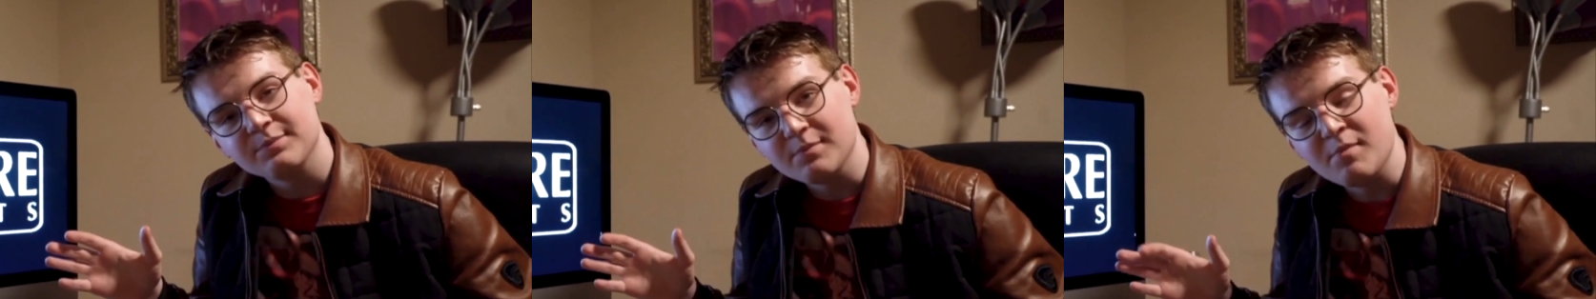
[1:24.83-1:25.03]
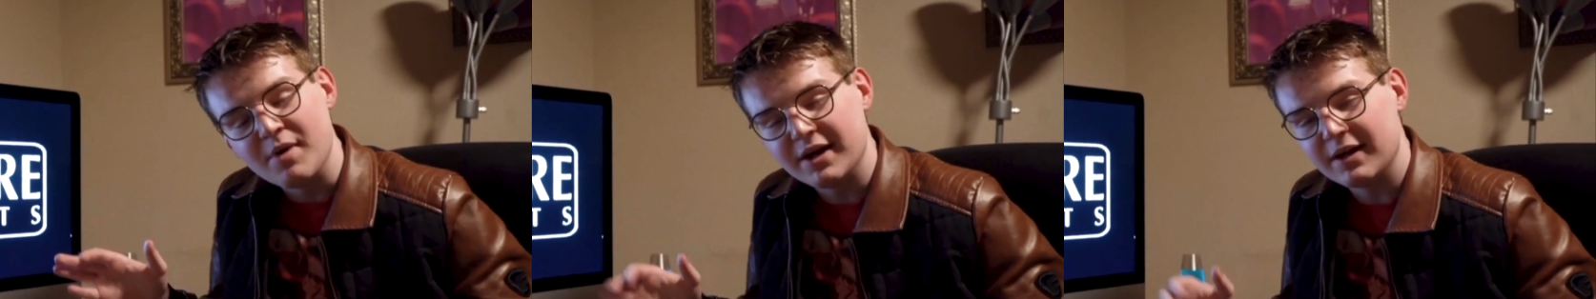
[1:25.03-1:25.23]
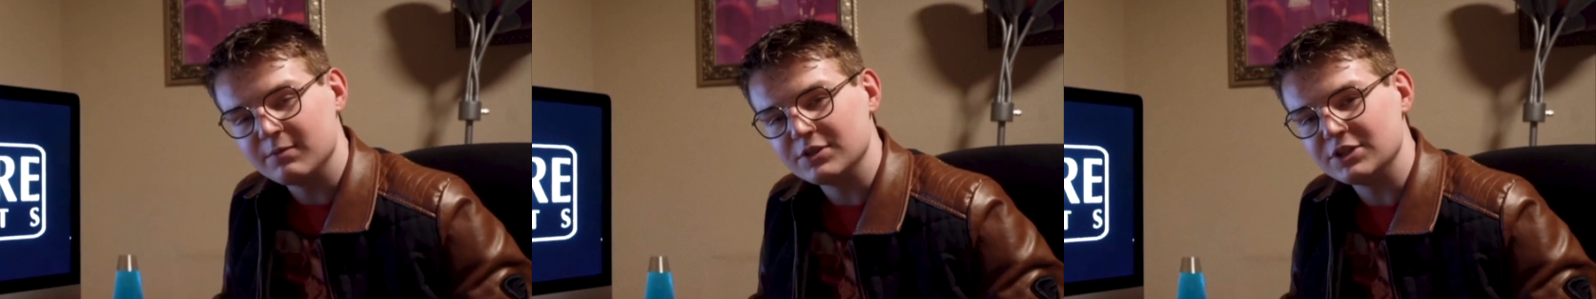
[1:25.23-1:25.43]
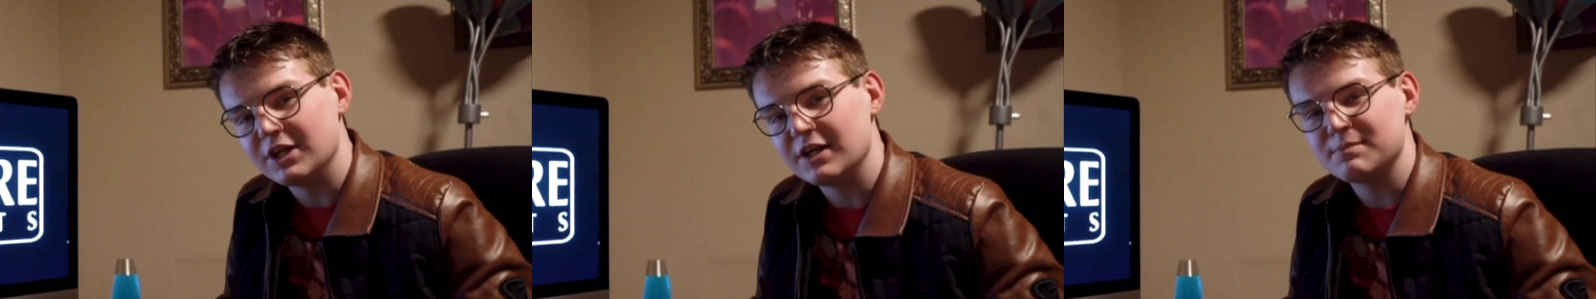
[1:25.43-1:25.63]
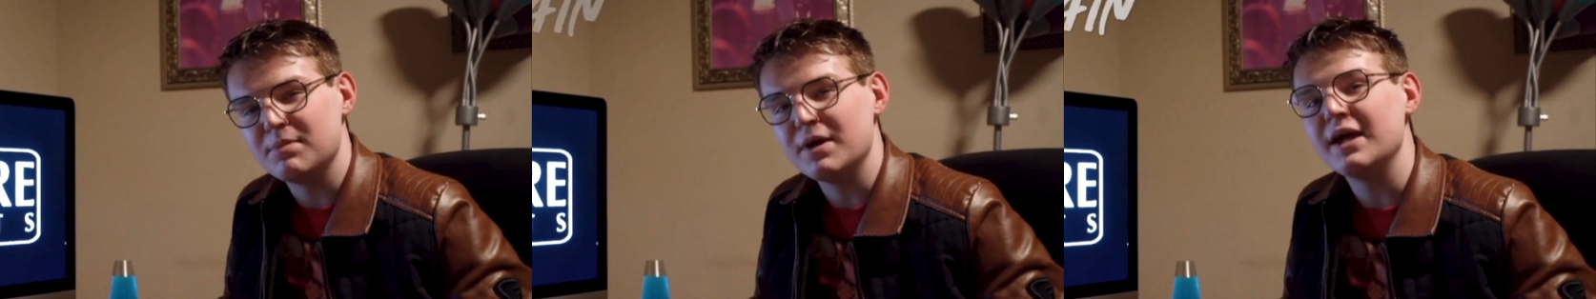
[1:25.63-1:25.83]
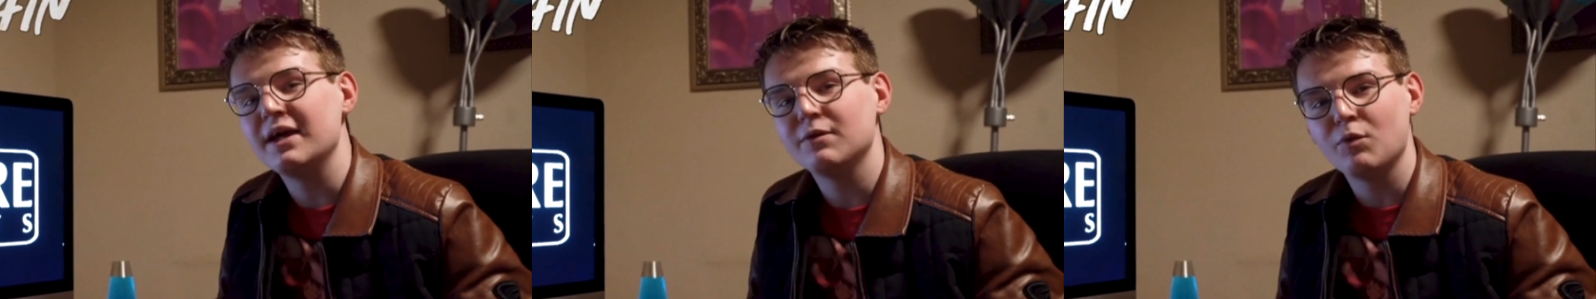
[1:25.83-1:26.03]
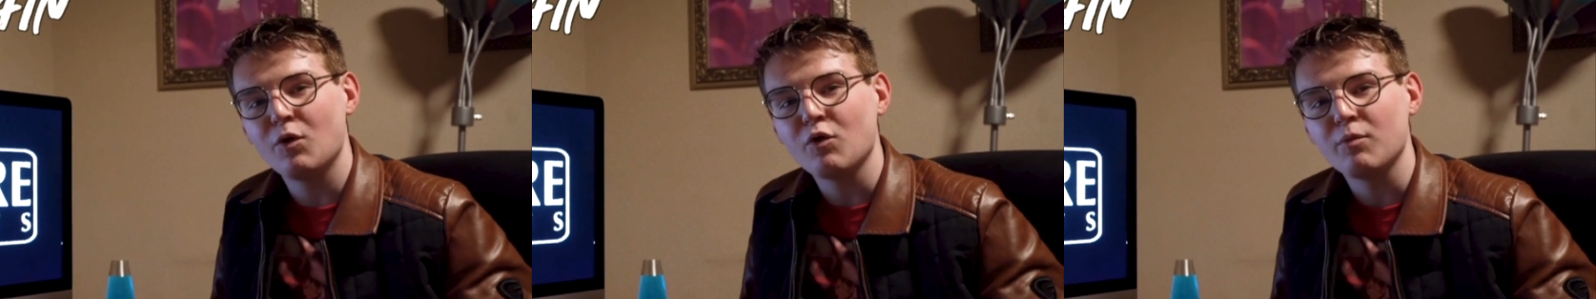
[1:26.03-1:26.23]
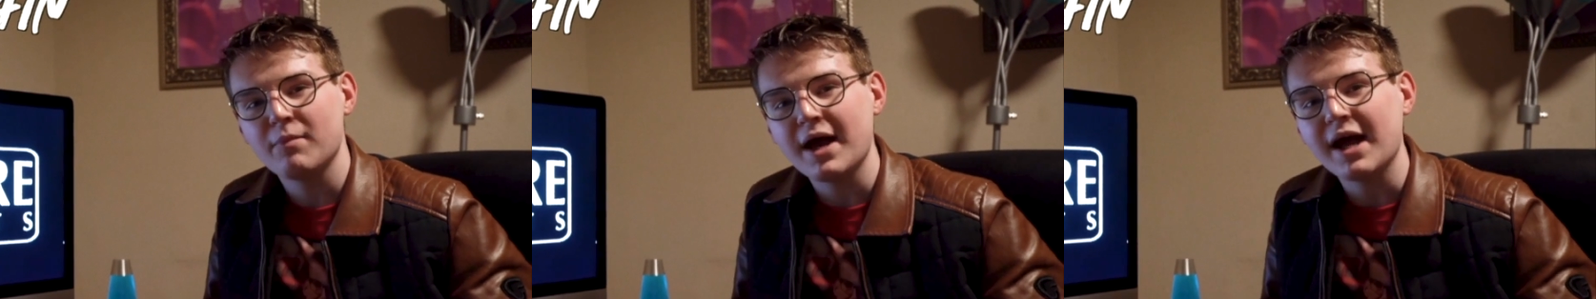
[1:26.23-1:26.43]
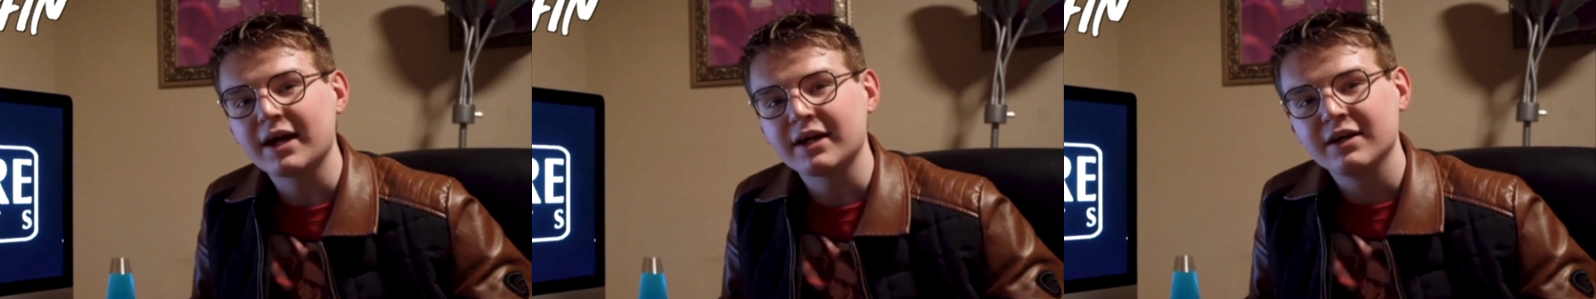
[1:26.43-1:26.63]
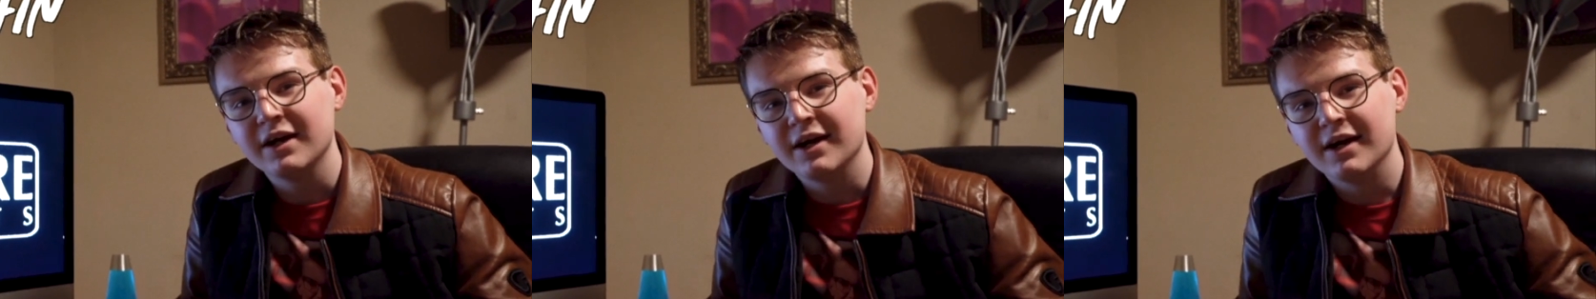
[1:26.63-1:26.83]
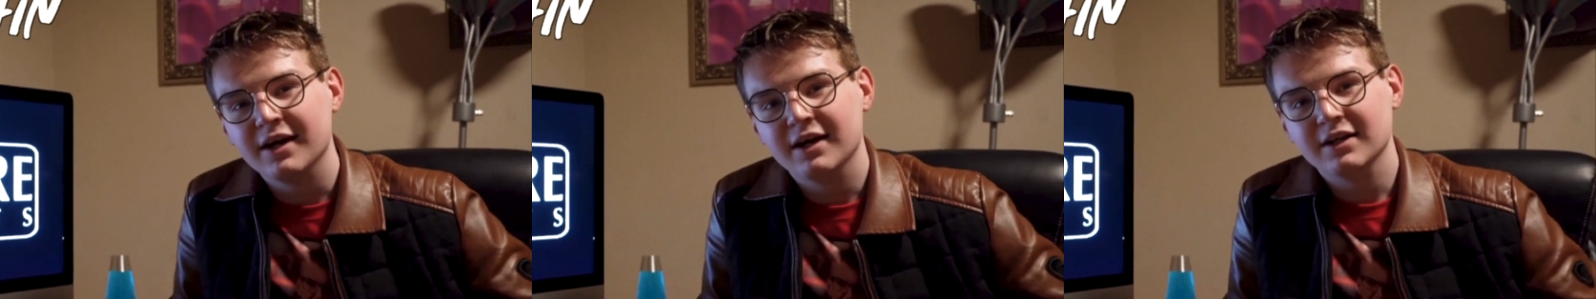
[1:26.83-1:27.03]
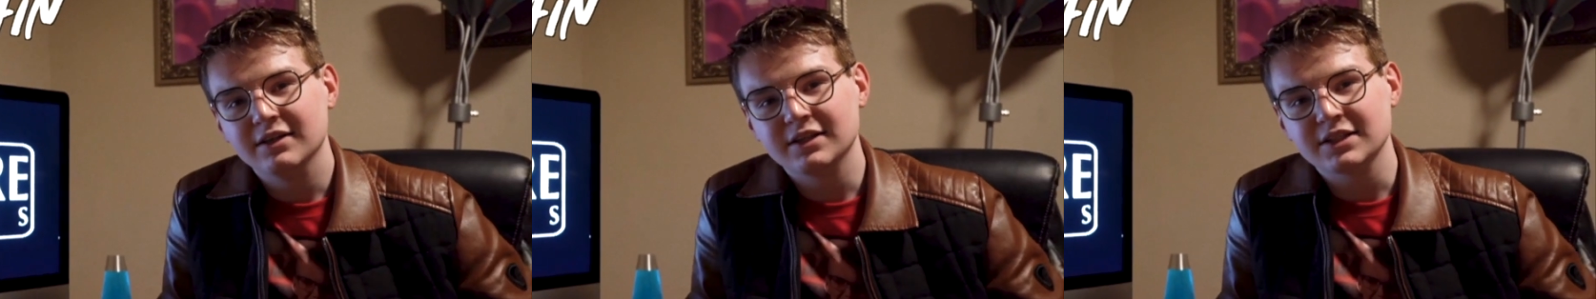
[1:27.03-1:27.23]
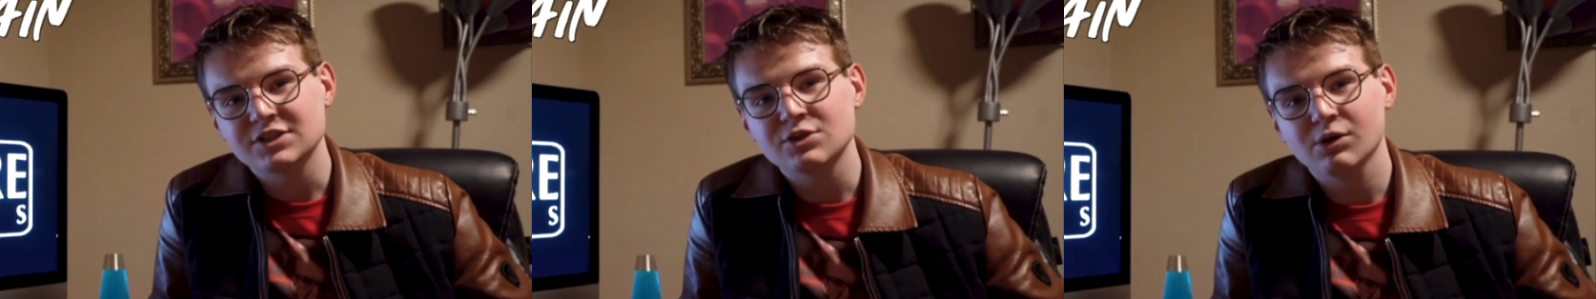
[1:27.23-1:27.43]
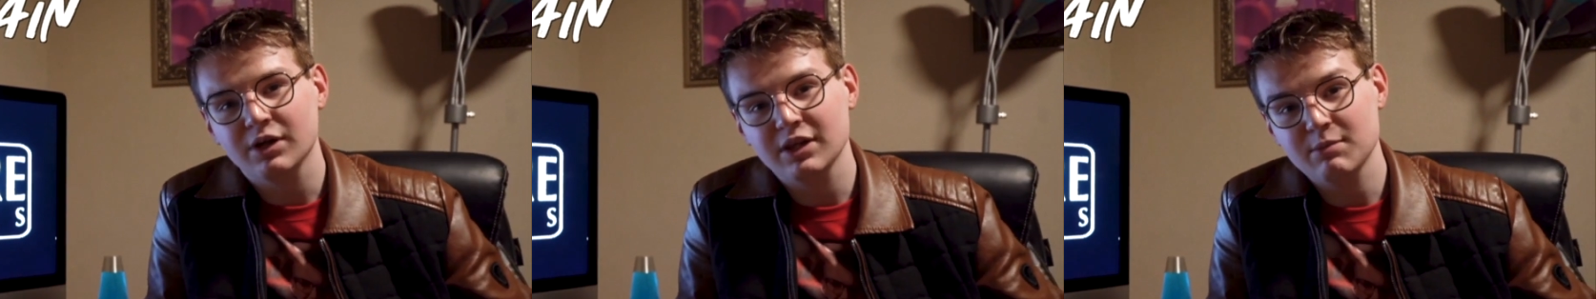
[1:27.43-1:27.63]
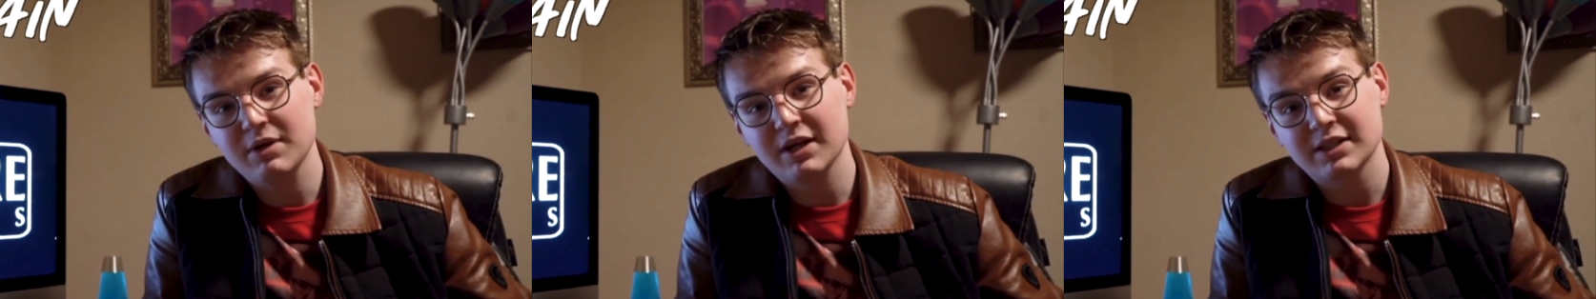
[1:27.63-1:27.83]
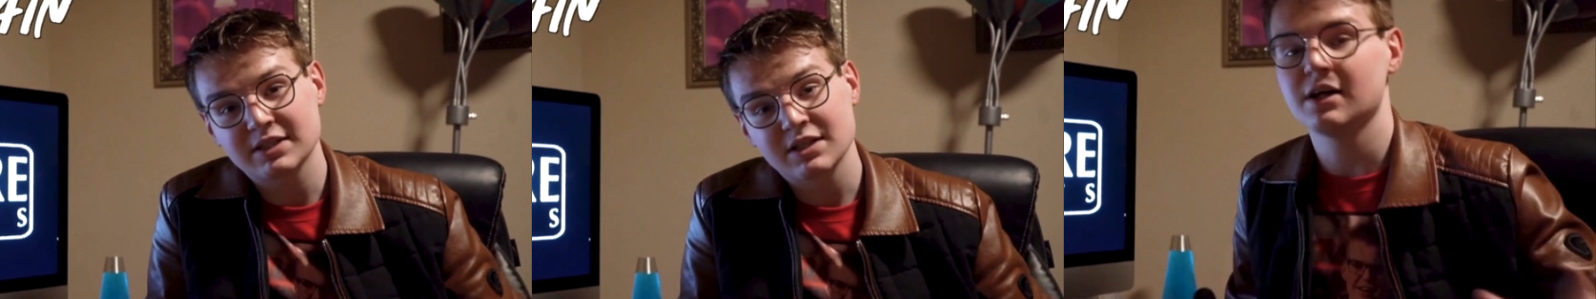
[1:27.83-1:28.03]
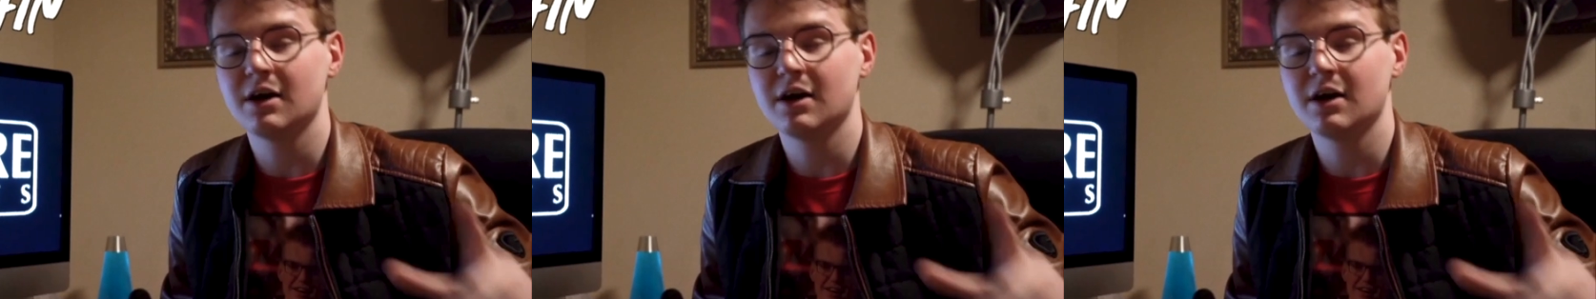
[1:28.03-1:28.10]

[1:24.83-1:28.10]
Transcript: My name is Jace Bain and welcome back this History in the Mix.